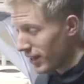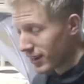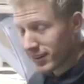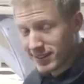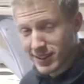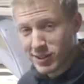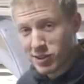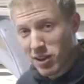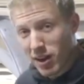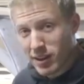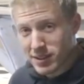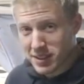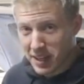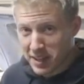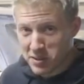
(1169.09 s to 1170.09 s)
because it
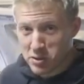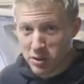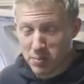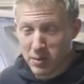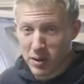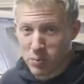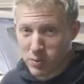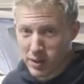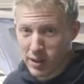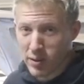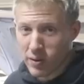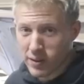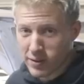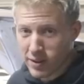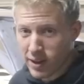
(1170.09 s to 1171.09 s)
sucked and it took me a really
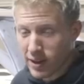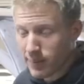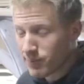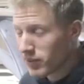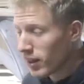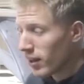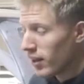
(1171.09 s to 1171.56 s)
long time.